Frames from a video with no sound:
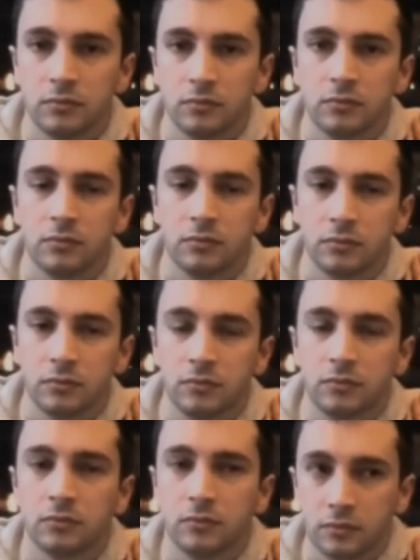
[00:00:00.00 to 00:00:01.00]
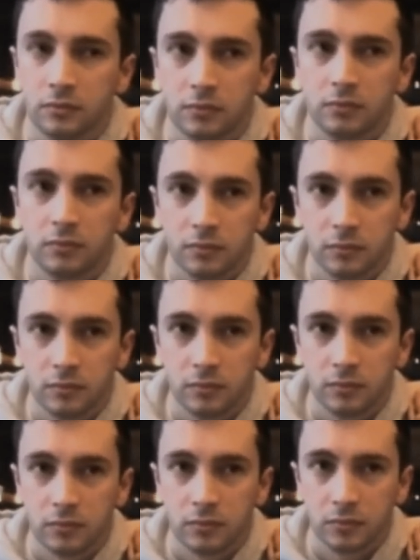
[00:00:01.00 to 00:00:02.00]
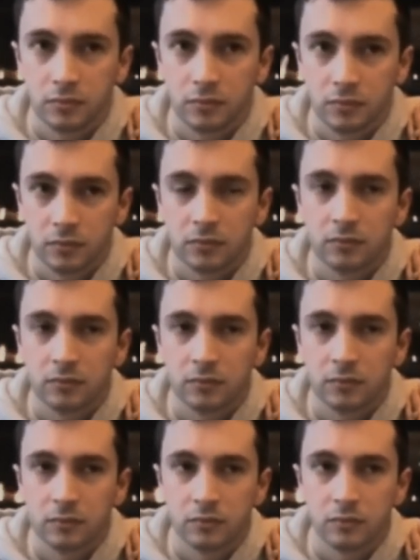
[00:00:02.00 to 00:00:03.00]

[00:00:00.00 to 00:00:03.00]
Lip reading: [no speech]